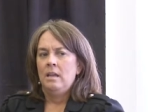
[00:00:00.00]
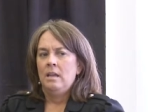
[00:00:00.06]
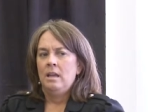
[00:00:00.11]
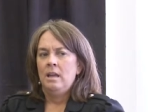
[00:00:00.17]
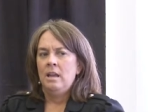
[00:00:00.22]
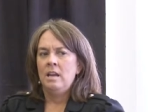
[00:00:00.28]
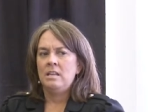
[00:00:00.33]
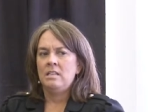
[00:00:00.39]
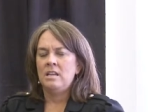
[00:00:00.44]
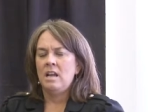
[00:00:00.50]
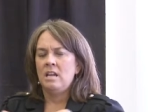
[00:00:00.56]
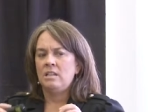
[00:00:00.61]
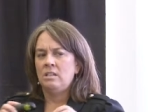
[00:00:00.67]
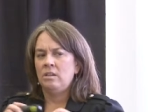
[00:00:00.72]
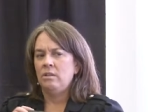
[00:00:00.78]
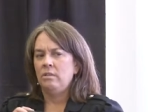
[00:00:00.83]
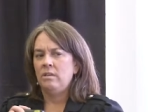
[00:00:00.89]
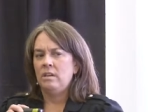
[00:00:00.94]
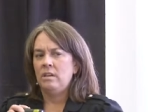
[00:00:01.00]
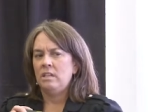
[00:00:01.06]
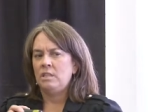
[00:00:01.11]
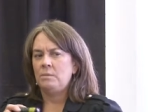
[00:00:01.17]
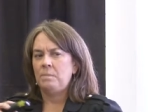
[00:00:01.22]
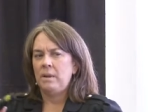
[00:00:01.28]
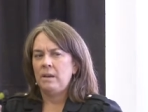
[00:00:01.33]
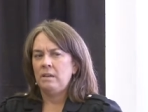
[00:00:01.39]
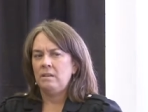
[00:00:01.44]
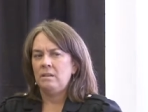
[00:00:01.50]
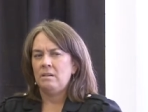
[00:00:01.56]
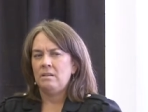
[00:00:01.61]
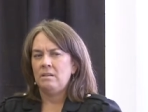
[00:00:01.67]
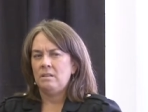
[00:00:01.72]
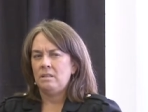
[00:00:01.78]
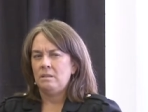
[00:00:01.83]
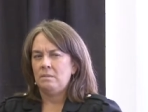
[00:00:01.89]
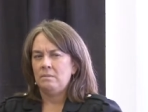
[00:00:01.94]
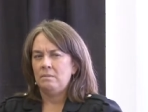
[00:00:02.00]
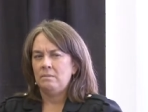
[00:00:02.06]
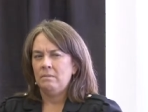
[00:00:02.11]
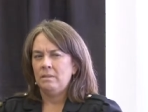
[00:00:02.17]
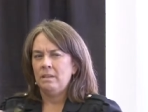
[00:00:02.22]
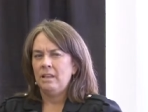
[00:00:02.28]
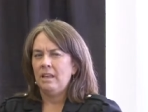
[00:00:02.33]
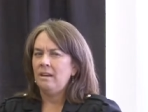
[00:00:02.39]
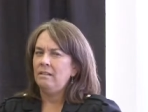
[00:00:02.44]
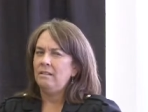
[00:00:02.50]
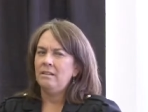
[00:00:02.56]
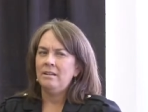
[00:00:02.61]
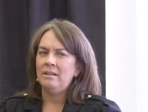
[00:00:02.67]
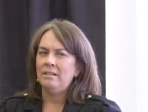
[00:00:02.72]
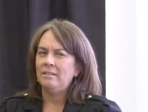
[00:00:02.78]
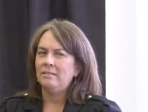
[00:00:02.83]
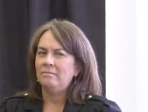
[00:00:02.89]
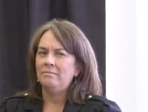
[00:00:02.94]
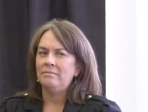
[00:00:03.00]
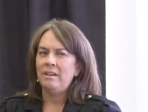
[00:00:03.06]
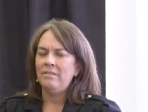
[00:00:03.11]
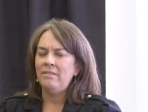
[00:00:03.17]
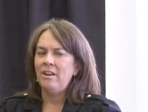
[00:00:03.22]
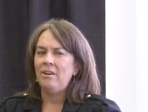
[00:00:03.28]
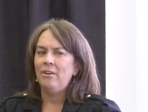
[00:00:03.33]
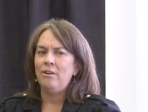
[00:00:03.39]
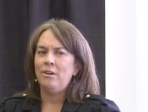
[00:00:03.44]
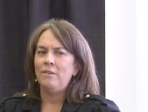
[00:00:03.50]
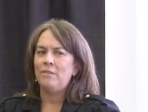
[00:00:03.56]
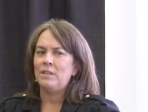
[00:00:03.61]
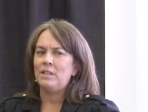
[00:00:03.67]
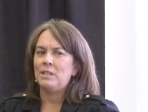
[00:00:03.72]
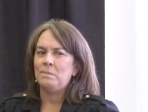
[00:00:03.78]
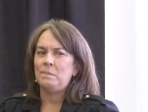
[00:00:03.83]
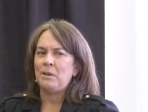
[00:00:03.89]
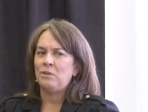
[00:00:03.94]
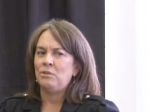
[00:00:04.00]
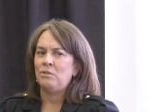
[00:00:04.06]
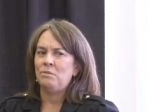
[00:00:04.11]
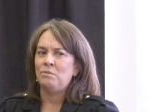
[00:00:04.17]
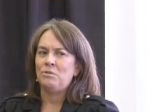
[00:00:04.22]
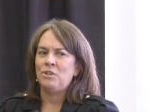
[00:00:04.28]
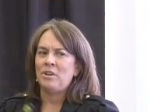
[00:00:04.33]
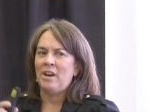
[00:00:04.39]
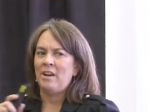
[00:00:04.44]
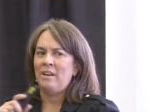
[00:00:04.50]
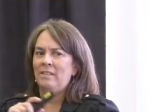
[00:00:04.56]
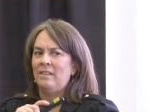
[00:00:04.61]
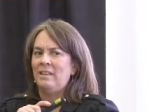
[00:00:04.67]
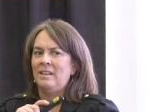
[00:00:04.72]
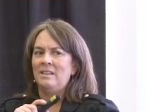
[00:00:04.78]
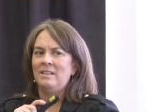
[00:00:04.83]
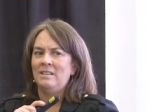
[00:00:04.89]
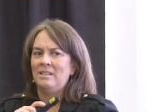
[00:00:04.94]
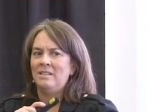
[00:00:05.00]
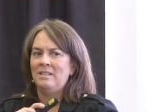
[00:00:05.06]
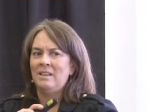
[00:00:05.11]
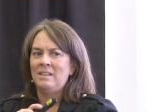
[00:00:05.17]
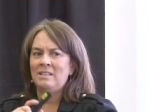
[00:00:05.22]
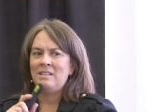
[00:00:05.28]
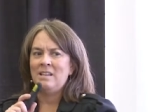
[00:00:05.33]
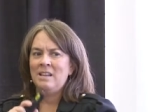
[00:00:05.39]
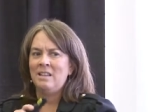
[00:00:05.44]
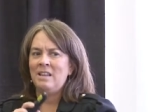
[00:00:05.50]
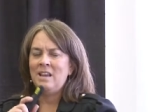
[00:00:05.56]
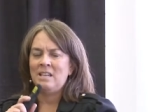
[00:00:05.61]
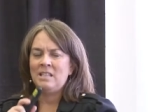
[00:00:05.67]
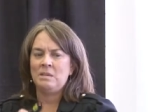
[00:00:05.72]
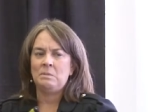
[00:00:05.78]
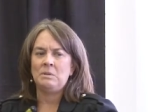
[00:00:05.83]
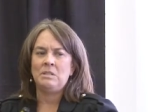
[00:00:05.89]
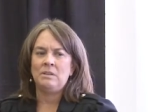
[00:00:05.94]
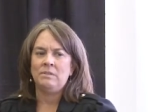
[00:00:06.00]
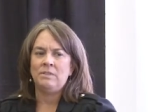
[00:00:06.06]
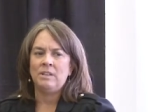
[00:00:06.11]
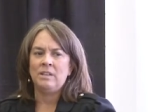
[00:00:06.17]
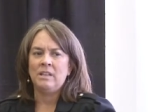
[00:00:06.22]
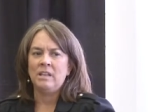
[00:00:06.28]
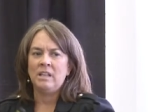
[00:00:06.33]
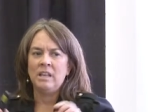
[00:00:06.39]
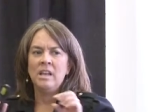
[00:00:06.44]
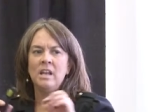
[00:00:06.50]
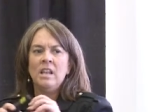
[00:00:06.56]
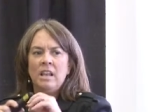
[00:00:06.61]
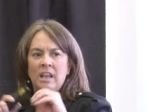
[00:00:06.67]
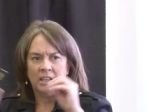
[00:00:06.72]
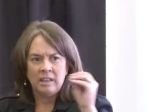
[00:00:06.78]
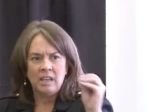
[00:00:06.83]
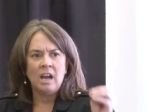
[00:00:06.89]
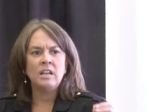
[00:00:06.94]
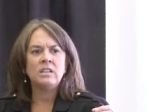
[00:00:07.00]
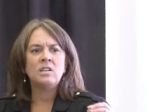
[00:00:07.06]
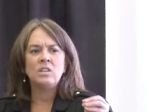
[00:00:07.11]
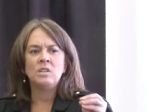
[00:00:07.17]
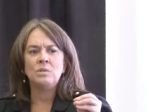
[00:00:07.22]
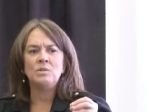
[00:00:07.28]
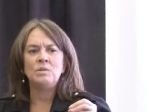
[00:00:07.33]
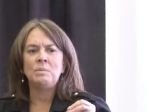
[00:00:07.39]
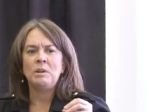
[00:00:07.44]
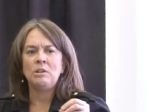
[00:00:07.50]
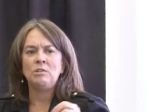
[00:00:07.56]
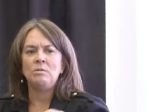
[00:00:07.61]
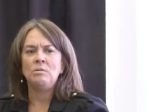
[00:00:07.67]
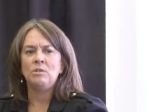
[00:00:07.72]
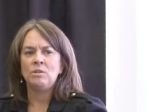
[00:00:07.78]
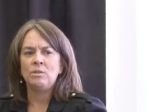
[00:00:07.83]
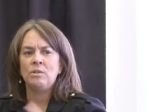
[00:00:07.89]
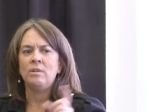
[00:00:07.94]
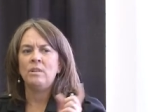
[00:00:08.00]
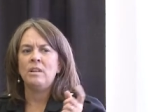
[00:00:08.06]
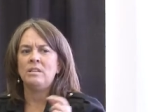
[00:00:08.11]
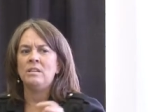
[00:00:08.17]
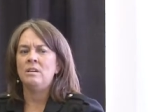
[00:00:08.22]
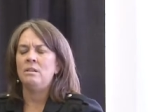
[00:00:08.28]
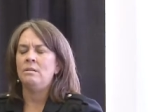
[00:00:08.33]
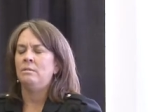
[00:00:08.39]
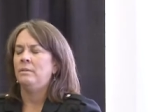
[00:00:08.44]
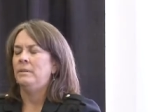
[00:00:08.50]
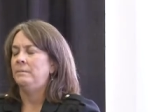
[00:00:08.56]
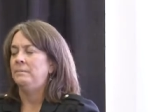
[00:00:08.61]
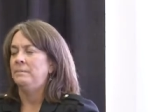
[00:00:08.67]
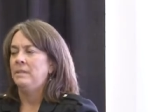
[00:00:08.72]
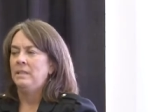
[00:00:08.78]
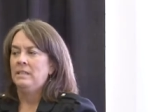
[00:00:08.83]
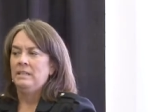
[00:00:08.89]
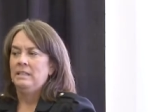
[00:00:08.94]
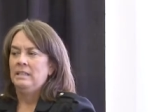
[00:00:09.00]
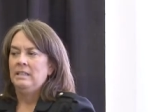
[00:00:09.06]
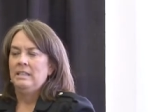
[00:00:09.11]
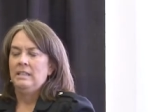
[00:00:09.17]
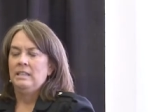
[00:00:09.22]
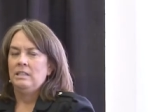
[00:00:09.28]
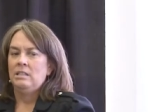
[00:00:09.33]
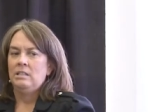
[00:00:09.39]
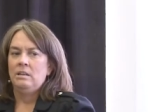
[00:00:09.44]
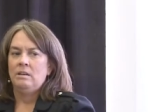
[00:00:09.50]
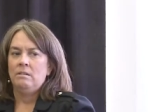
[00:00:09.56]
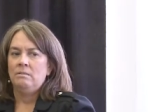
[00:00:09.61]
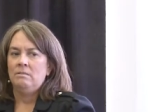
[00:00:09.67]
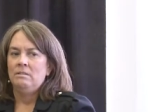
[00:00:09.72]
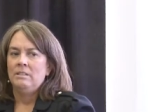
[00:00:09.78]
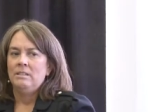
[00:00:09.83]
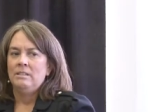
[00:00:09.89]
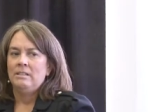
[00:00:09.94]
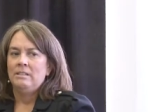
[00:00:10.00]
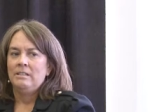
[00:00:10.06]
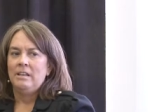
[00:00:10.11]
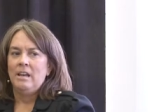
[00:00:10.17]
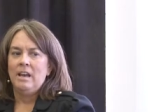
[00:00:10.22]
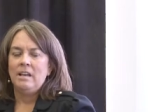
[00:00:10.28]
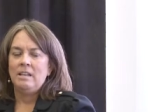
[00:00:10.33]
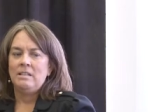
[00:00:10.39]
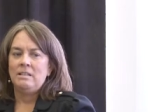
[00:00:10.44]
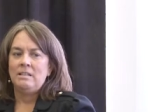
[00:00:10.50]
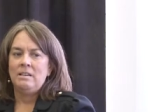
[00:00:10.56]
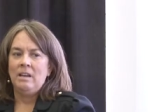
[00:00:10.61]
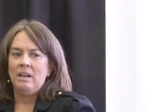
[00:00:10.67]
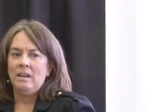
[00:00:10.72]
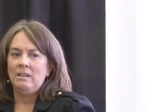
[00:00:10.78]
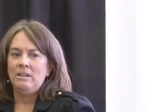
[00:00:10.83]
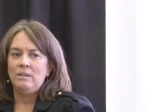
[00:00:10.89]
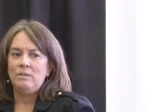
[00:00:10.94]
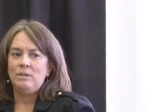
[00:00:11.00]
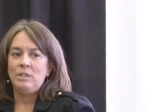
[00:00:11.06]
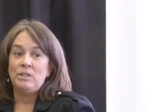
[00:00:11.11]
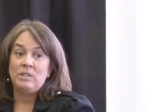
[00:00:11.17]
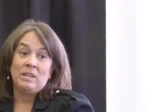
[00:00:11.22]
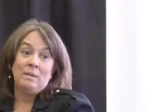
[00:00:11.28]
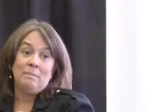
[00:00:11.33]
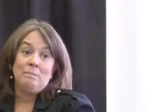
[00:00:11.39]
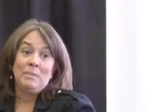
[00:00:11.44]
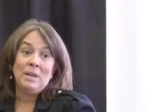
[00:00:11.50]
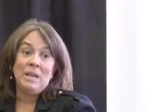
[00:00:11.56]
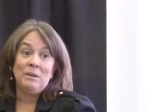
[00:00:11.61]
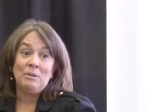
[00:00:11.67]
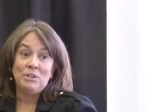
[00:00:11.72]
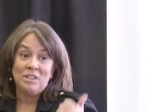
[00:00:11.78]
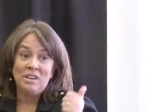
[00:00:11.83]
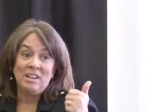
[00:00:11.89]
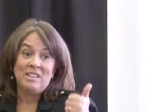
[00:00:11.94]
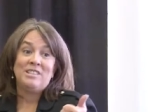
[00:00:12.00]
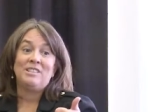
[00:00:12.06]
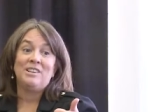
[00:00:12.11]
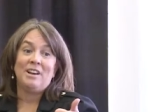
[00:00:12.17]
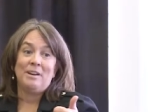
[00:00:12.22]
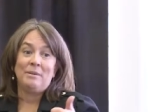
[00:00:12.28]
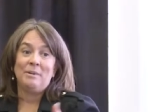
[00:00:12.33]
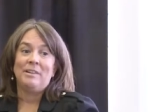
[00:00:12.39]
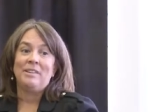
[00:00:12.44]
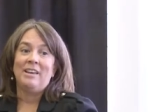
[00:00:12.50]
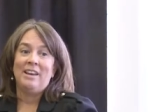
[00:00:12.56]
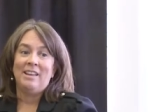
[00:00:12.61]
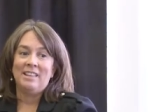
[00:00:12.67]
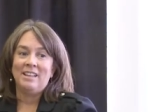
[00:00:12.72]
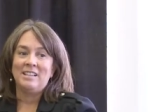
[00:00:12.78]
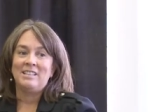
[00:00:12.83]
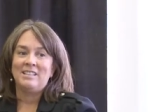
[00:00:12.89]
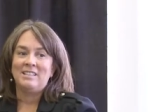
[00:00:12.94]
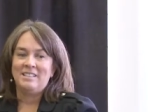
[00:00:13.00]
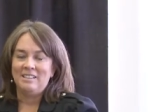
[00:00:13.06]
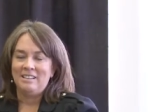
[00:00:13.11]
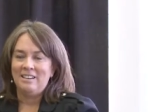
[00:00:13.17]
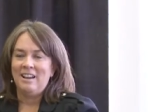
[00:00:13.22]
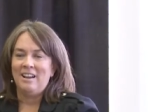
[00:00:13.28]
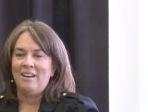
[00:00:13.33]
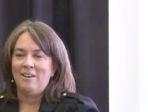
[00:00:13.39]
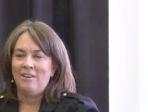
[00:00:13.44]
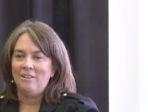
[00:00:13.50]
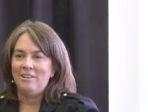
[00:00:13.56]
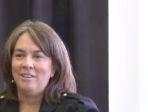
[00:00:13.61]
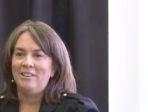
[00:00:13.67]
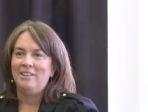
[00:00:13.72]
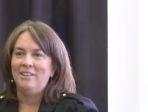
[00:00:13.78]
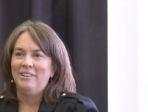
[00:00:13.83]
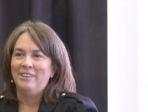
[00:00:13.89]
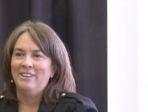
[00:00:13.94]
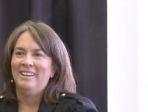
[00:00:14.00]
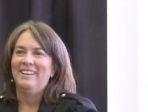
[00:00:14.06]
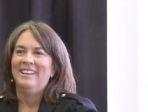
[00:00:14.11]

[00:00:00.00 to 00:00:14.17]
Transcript: And it's not solely a spec, well, I don't know. I've not heard of a spectrum child that has done that specifically. Like the autism spectrum disorder, that's a new one. So yeah, yeah, you stumped me, which nice job on that. That's not hard to do.